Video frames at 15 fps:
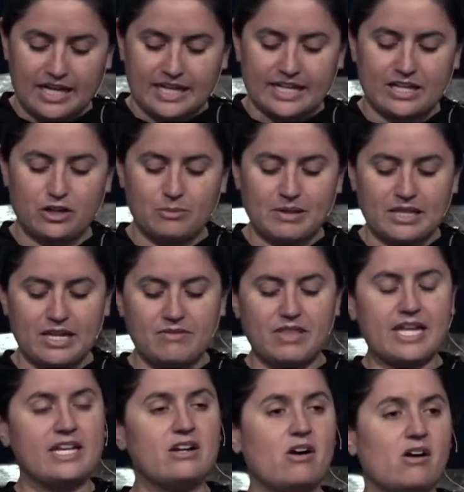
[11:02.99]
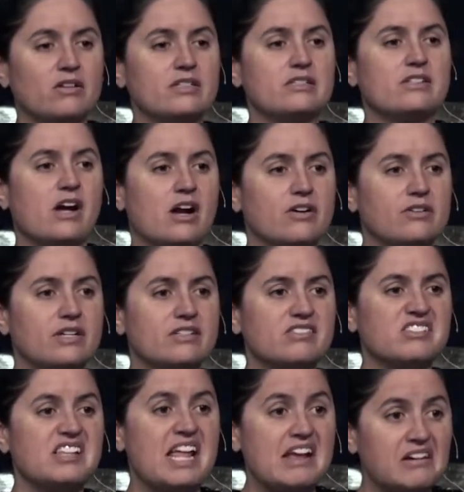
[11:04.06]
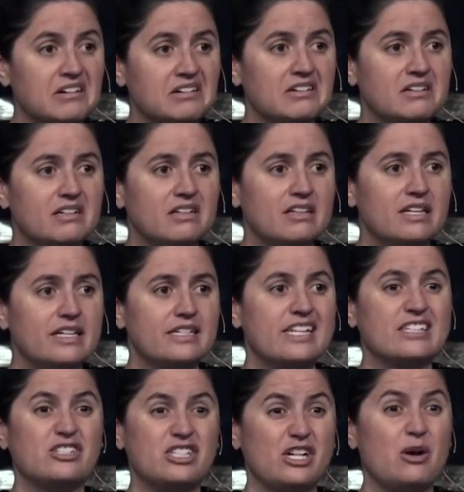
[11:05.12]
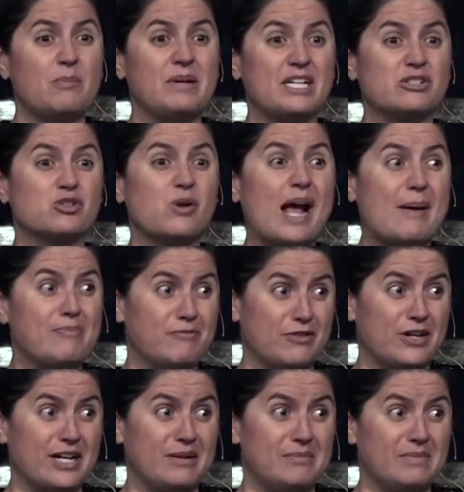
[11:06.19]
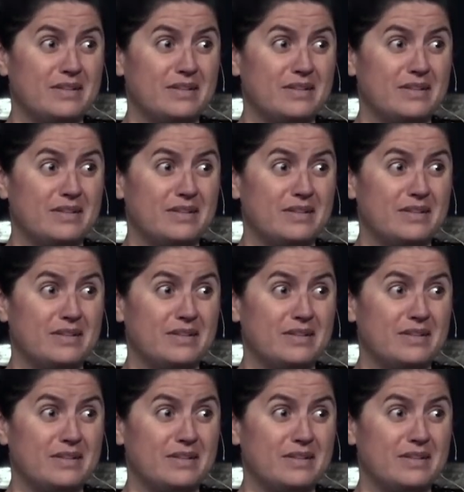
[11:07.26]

Can you believe that he called his daughter a snare? He's like, she gonna be a trap for him.